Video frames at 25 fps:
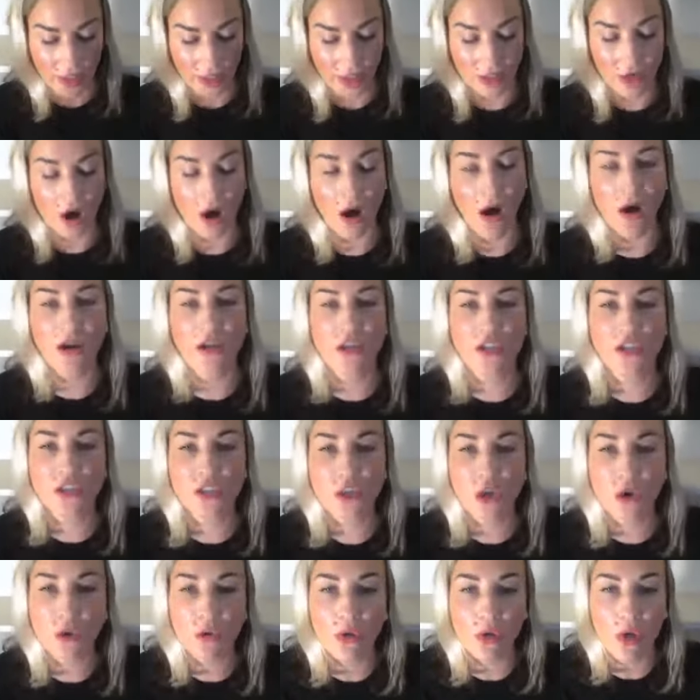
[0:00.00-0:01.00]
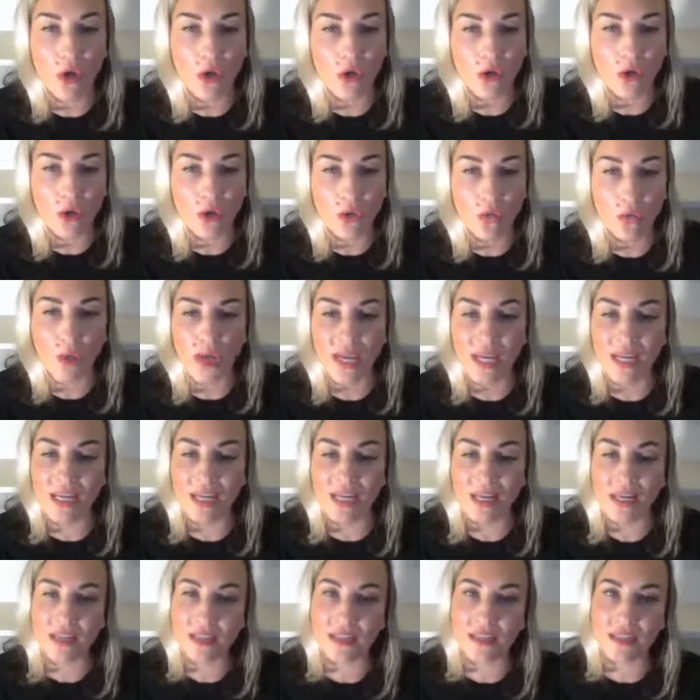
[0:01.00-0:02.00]
Your heart is no longer
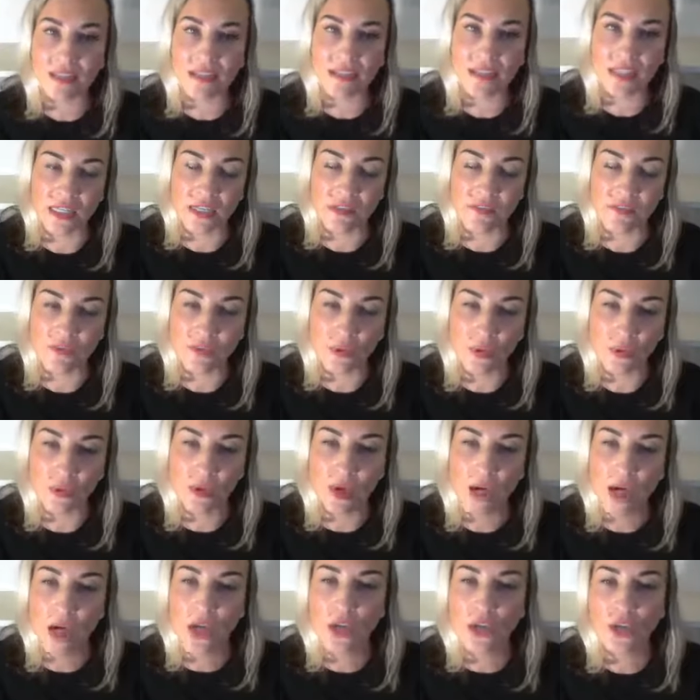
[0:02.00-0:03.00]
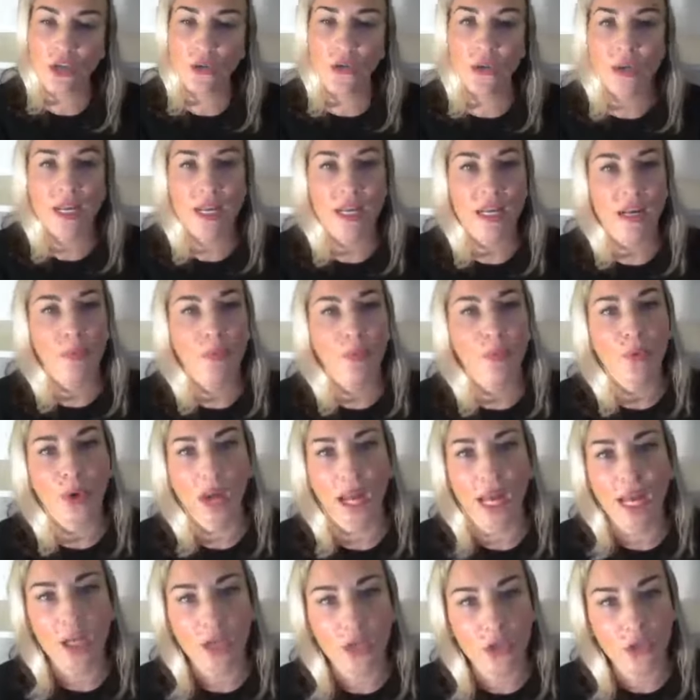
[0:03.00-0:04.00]
wicked and deceitful. You get a
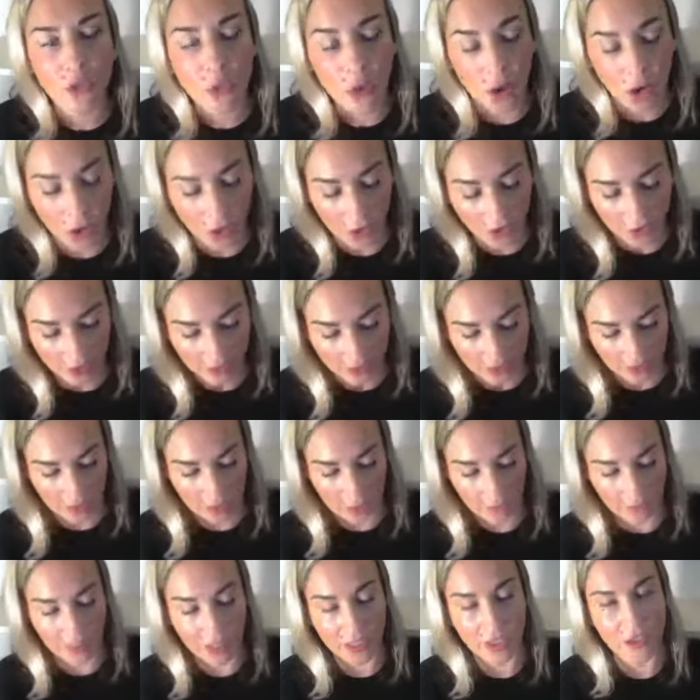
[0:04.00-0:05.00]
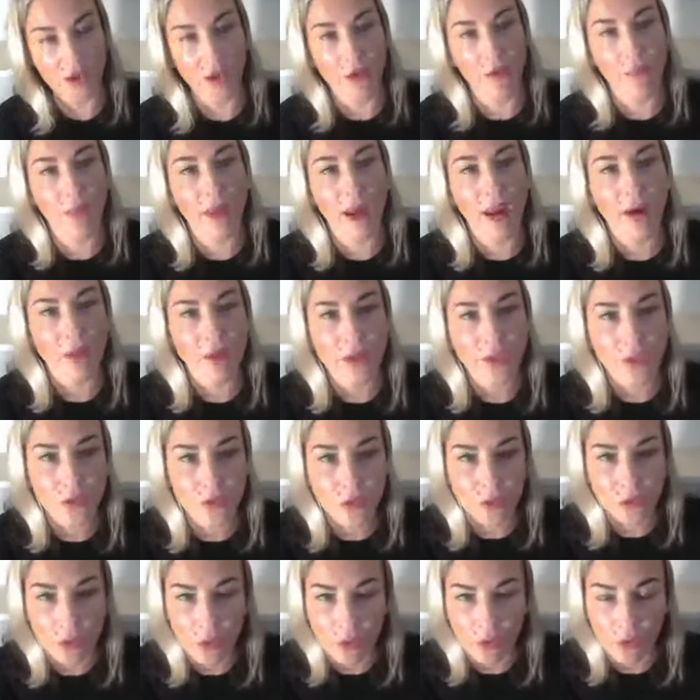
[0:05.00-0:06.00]
brand new heart. Amen. You're married
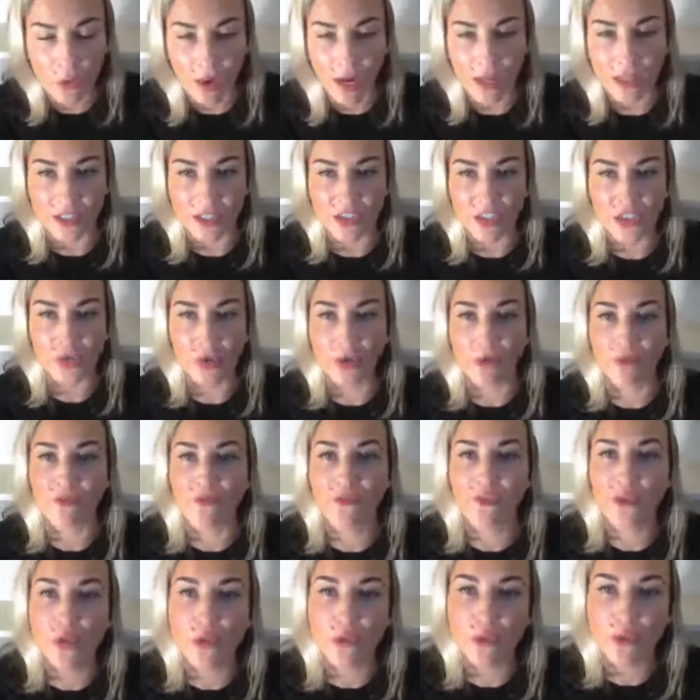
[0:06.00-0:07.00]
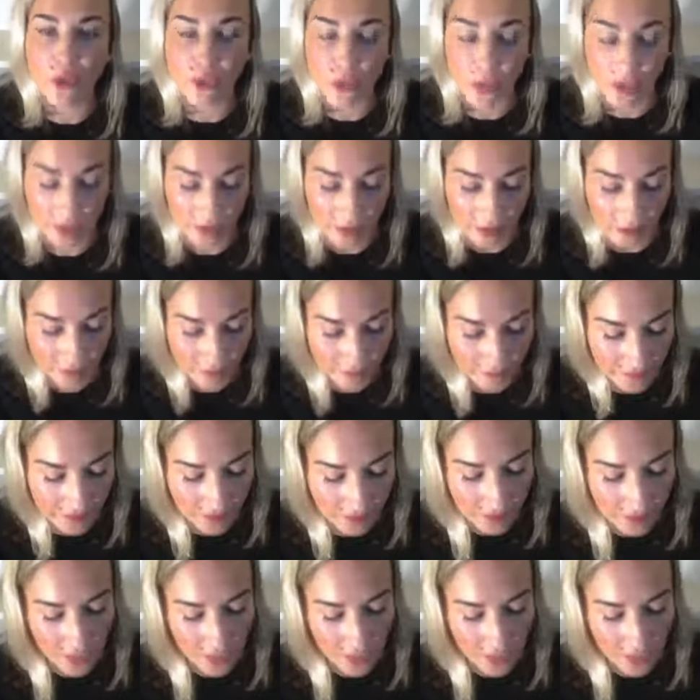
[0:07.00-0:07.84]
to the Christ. You are fused with him.